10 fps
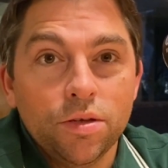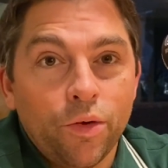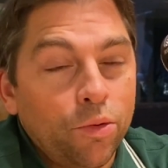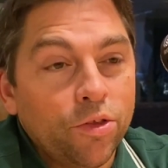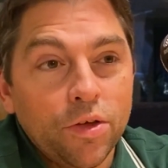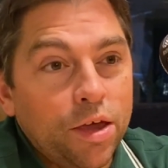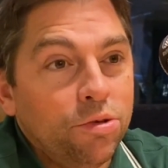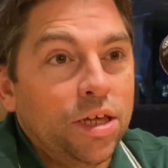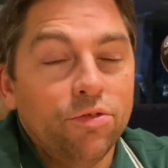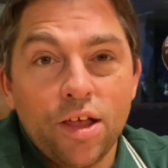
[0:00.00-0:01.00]
I think he was
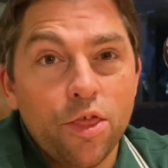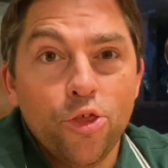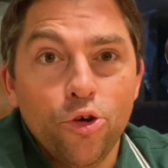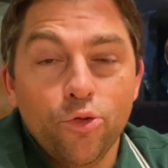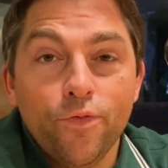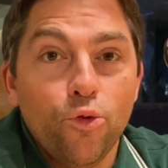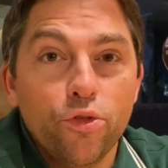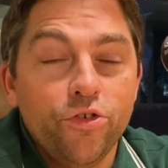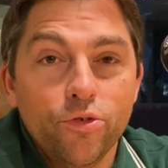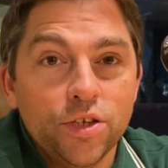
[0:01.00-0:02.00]
even their 3rd or 4th
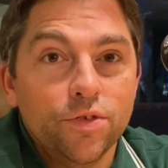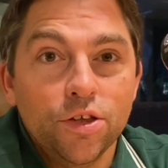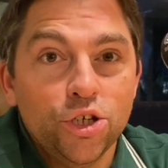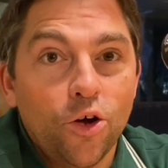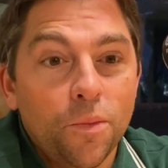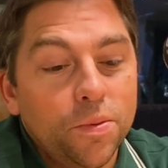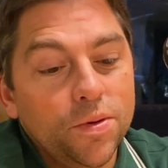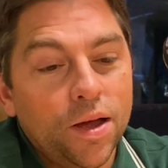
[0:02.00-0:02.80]
choice for the job.